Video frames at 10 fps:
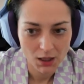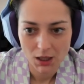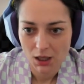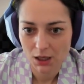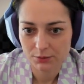
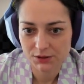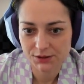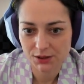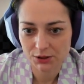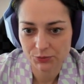I will
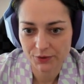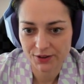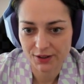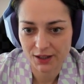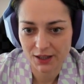start with
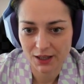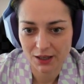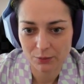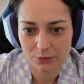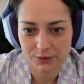the
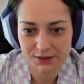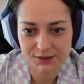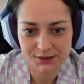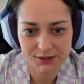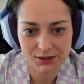game
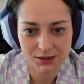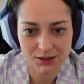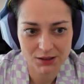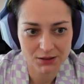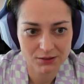with
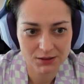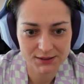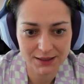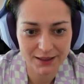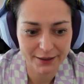
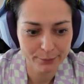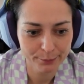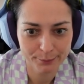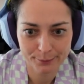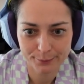Salem,
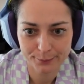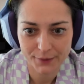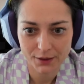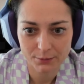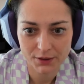
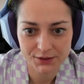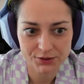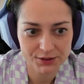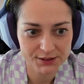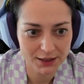
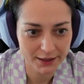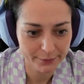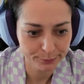Master Salem,